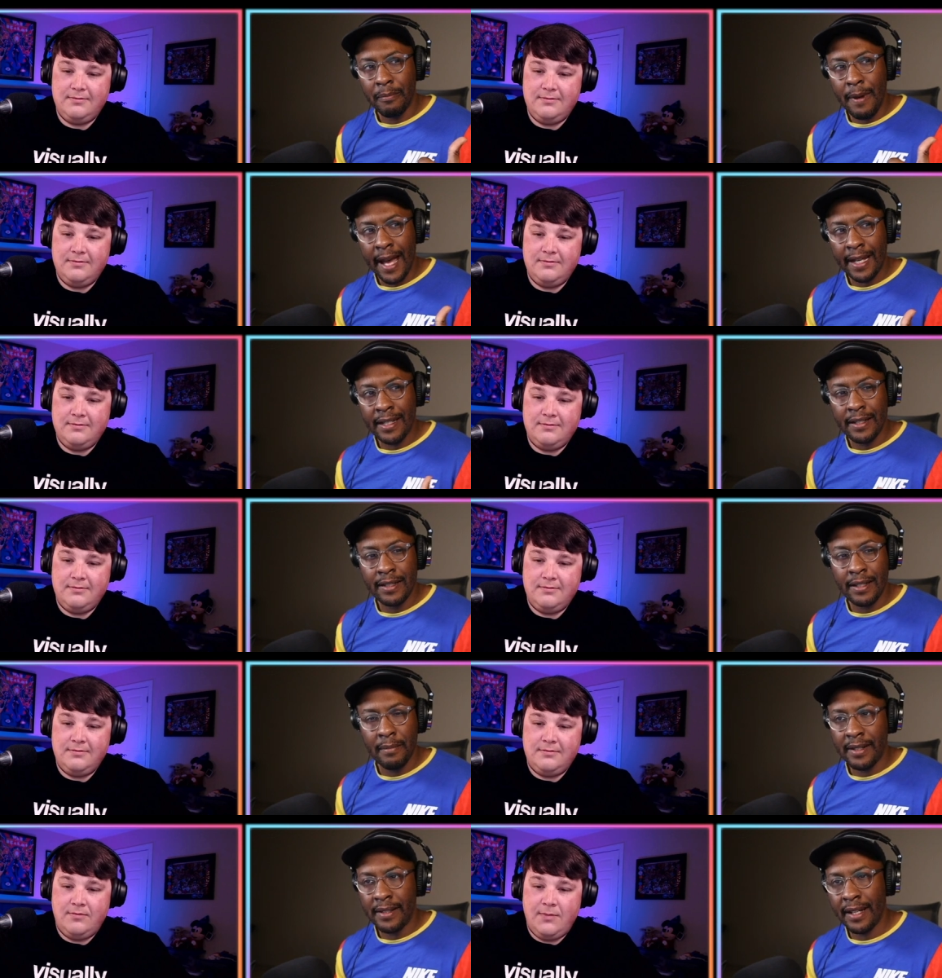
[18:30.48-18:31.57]
Speaker 1: packages to
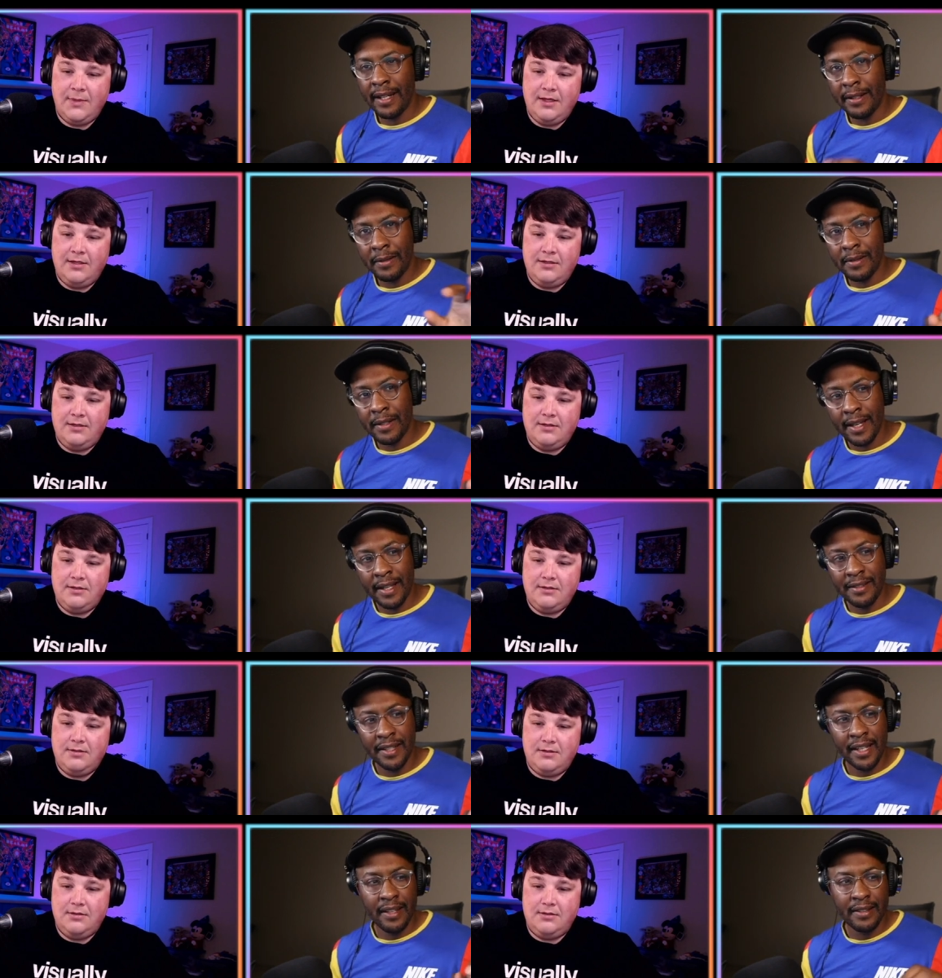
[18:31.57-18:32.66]
maintain those uh,
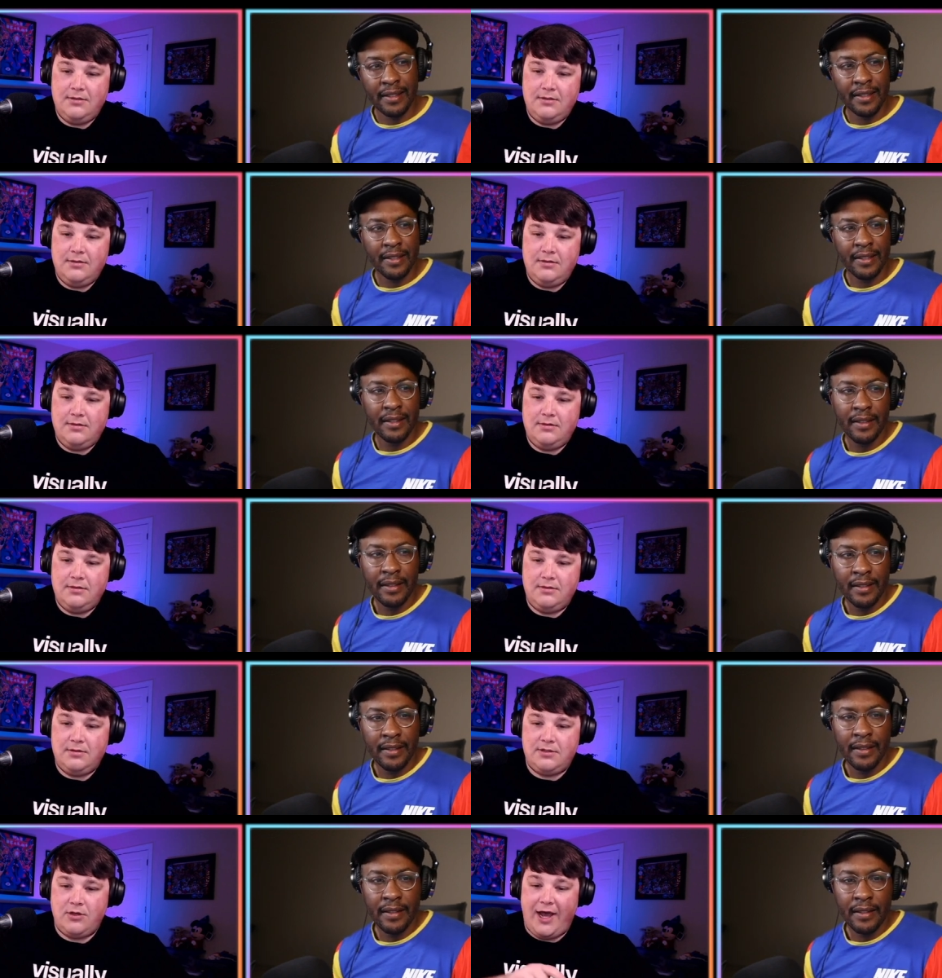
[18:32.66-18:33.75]
SDKs.
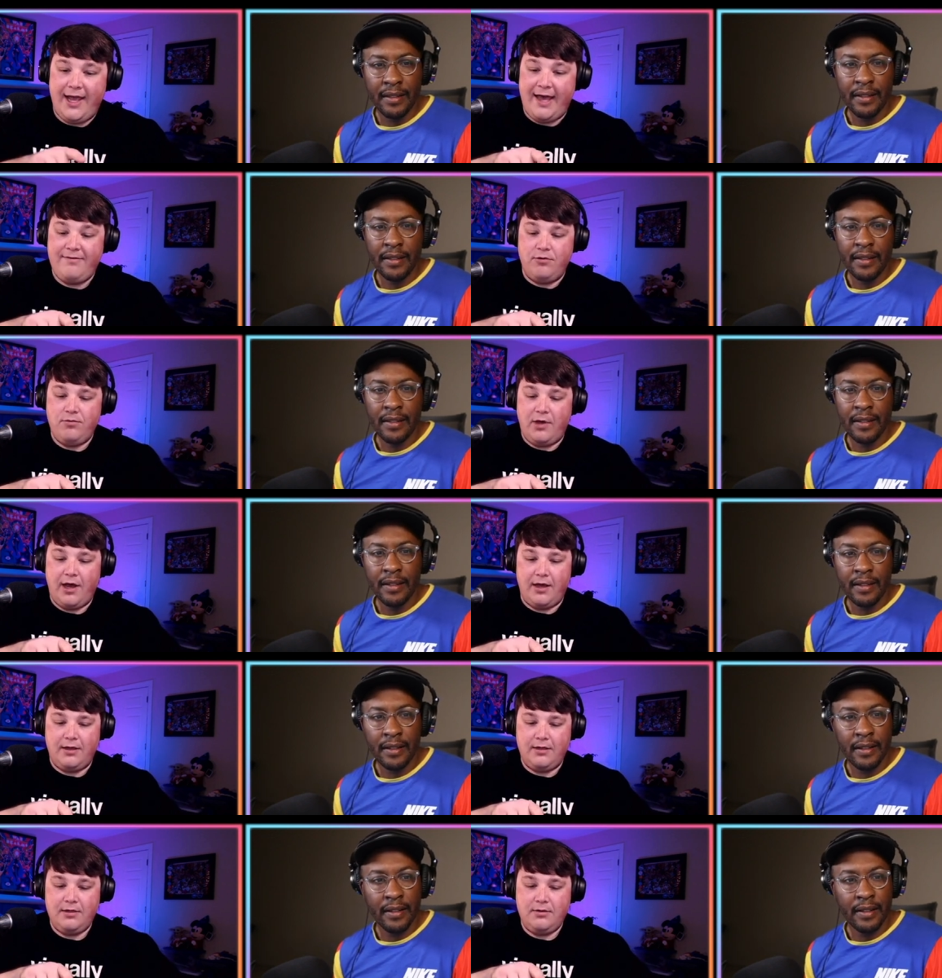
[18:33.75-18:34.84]
So I have.
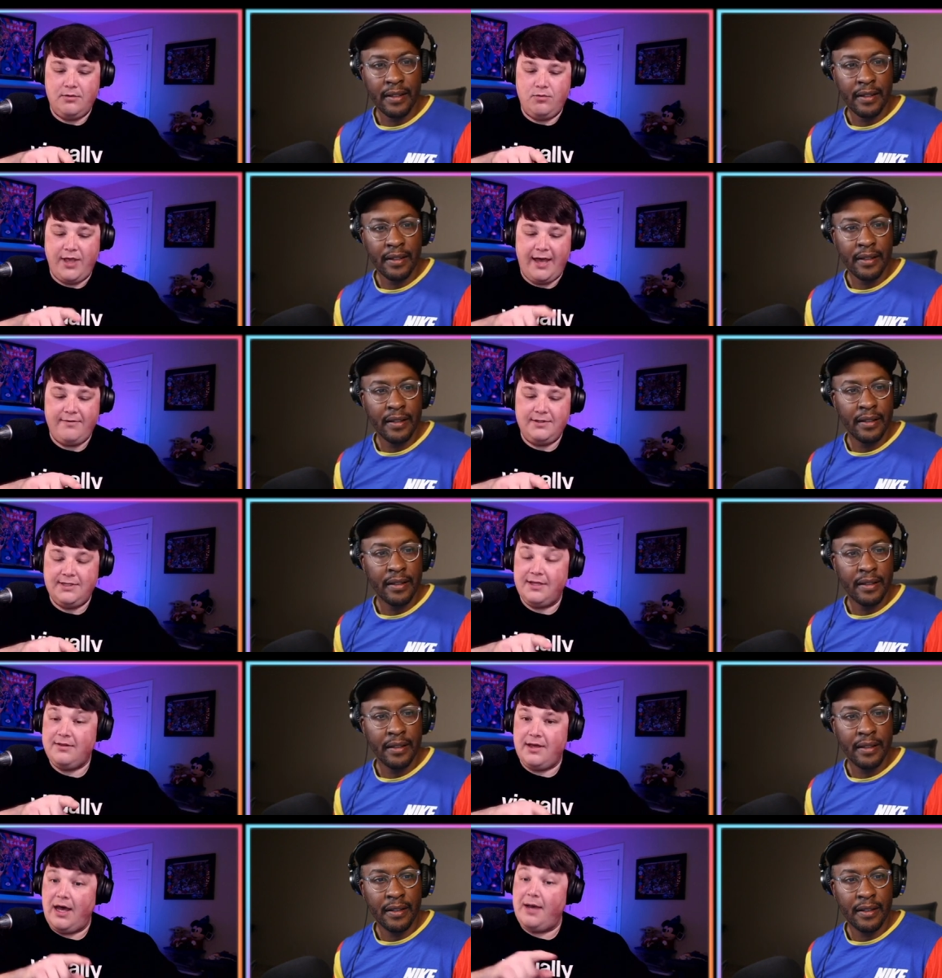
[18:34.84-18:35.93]
Uh,
Speaker 2: we haven't
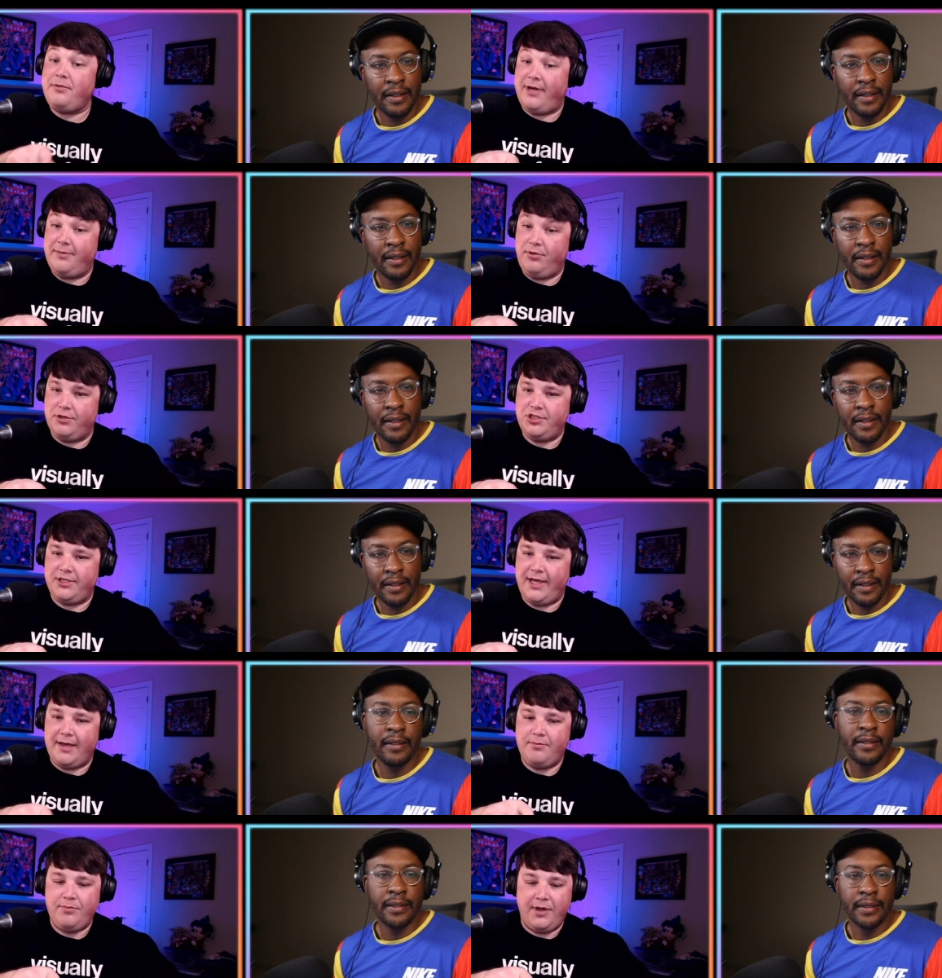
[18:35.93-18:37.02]
done the upgrade portion
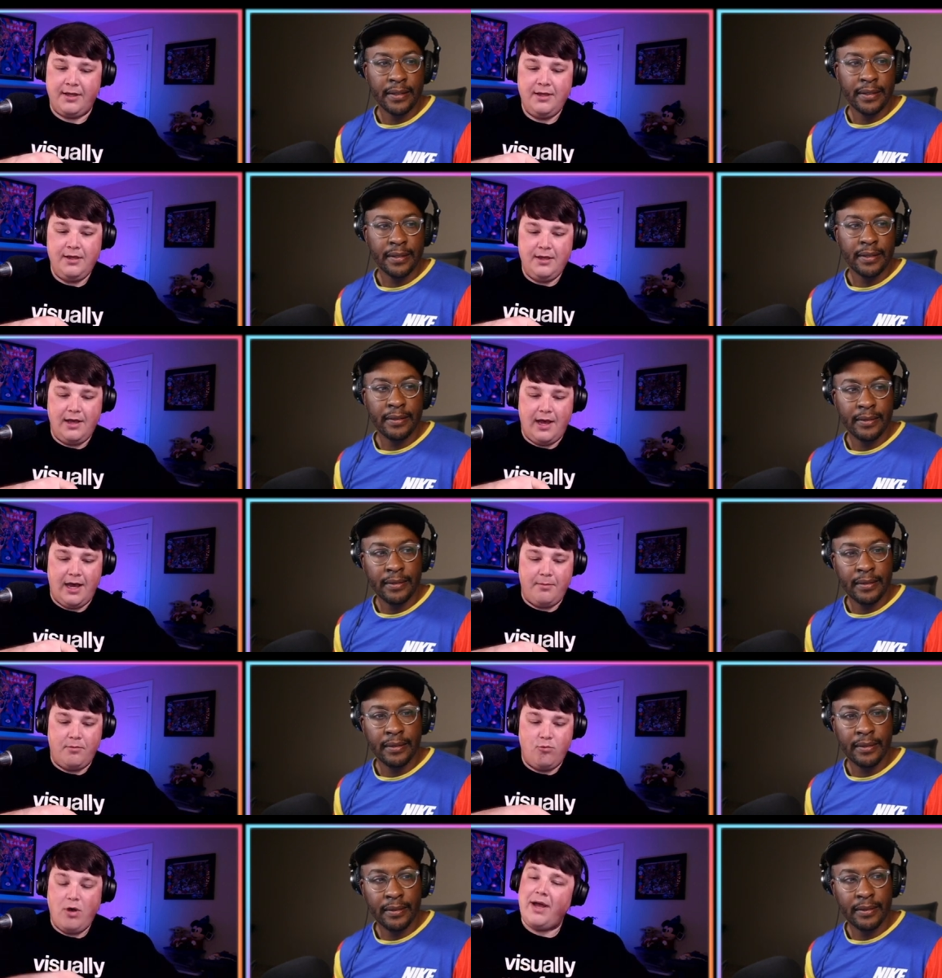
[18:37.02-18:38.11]
yet, but
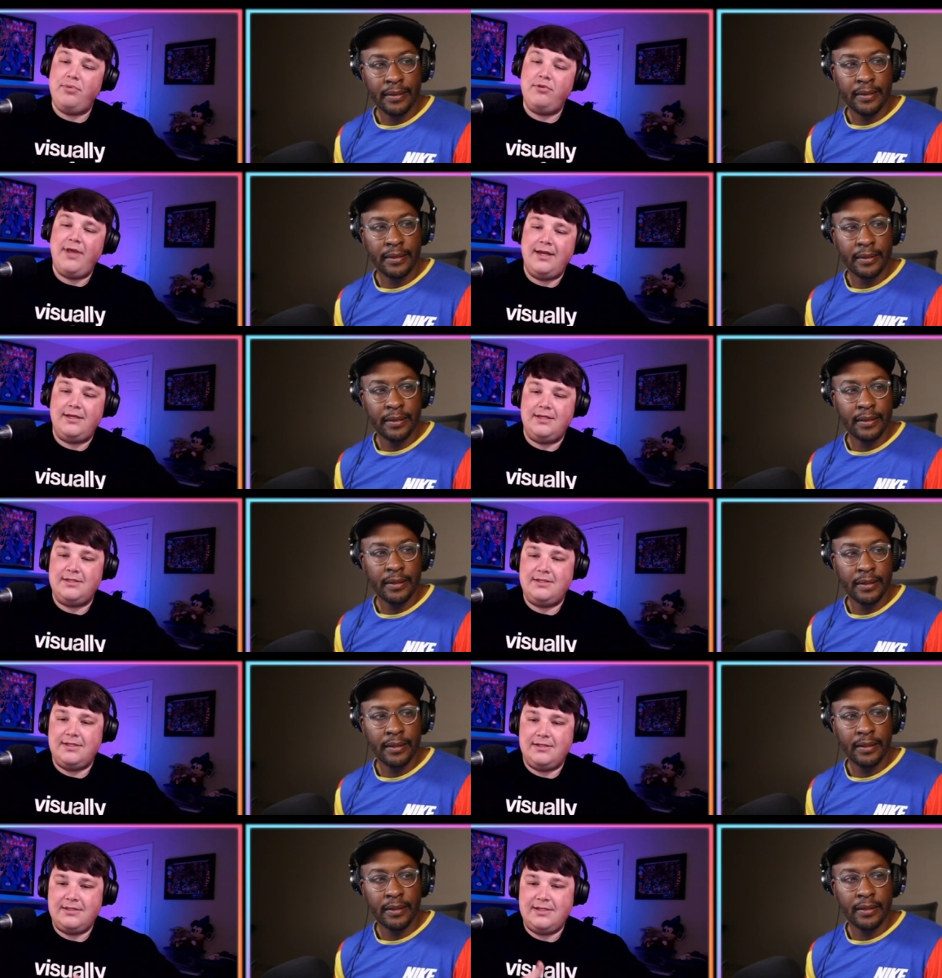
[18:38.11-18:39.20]
um, what my plan
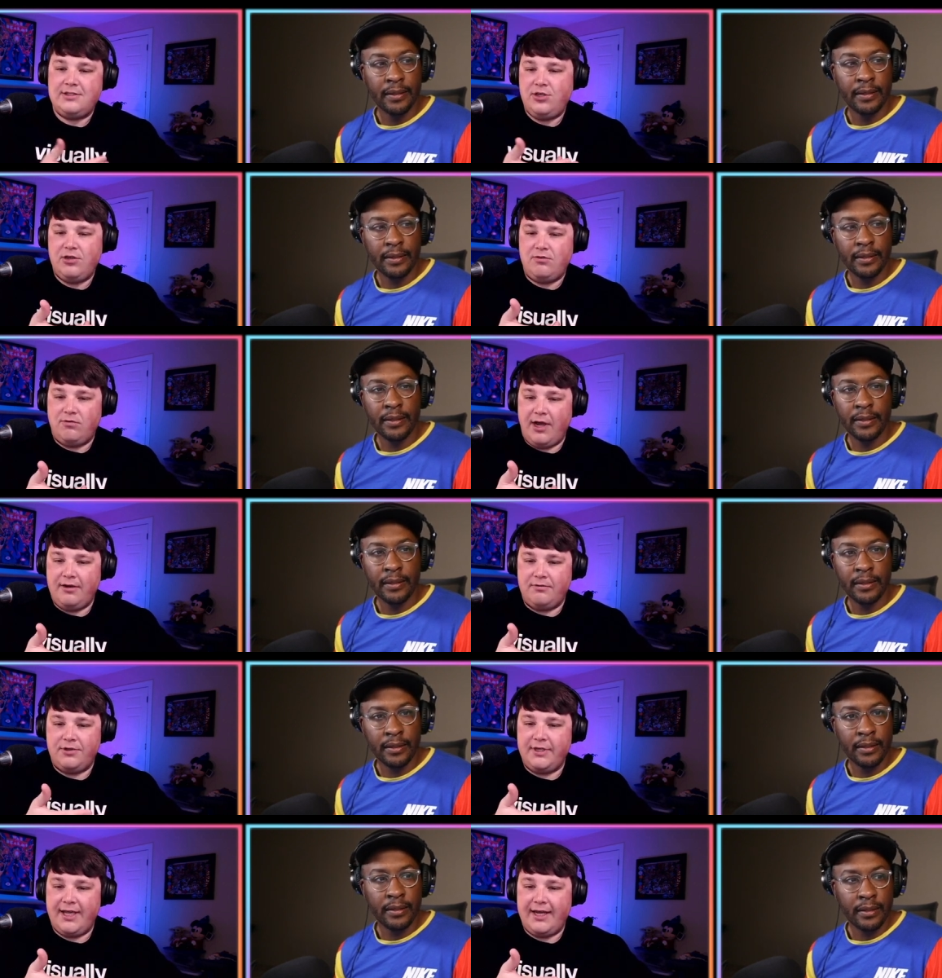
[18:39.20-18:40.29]
is is since you can
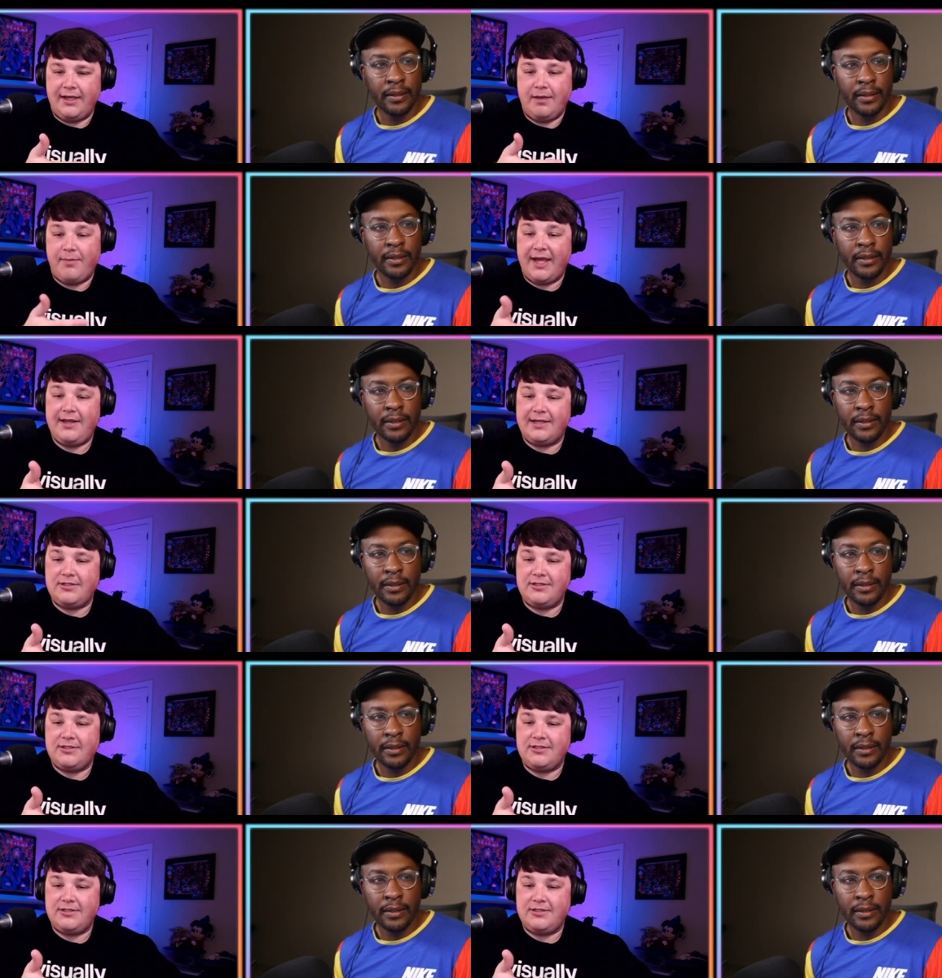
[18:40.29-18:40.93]
run really any command